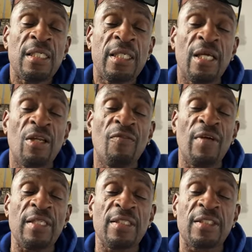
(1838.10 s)
Killer
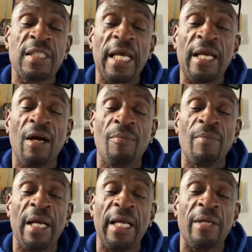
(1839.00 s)
Vision say, oh
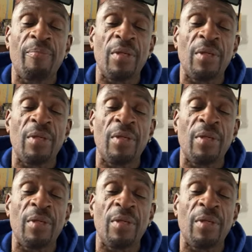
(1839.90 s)
man,